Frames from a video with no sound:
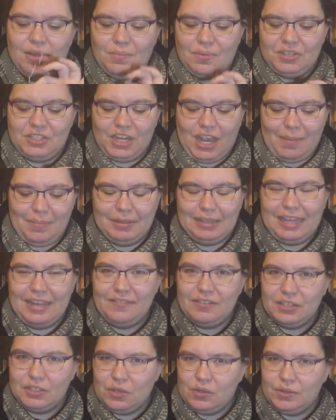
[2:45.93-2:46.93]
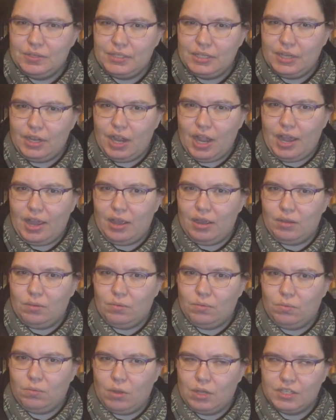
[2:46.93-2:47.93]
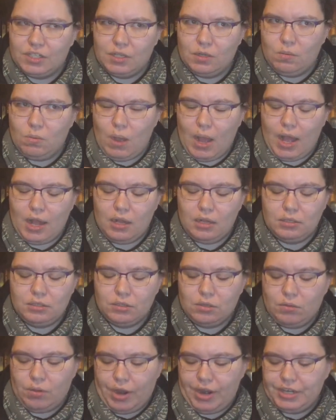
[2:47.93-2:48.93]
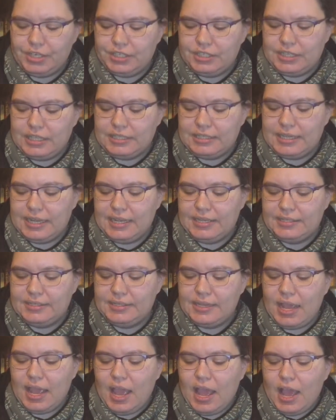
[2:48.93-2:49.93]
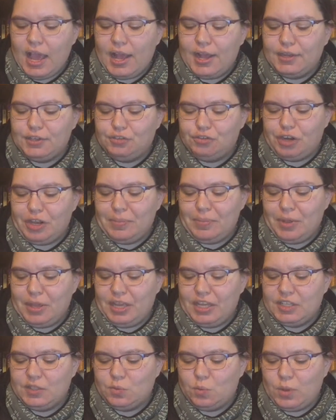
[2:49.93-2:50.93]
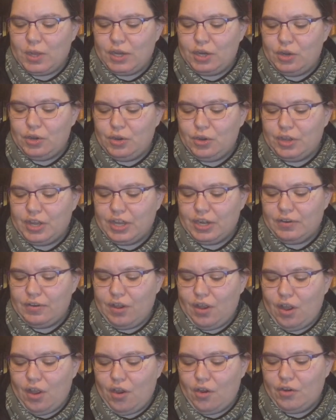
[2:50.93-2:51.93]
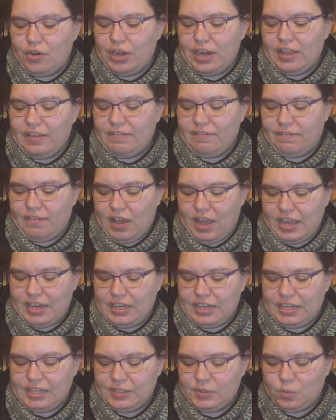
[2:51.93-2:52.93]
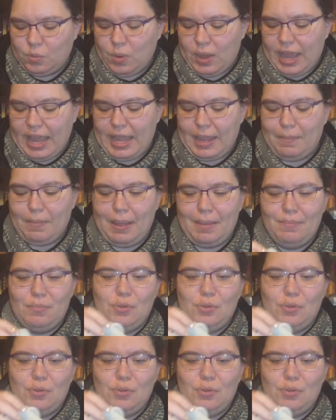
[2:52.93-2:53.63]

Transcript: which I believe is also a Oscar Wilde quote that says, a dreamer is one who can only find his way by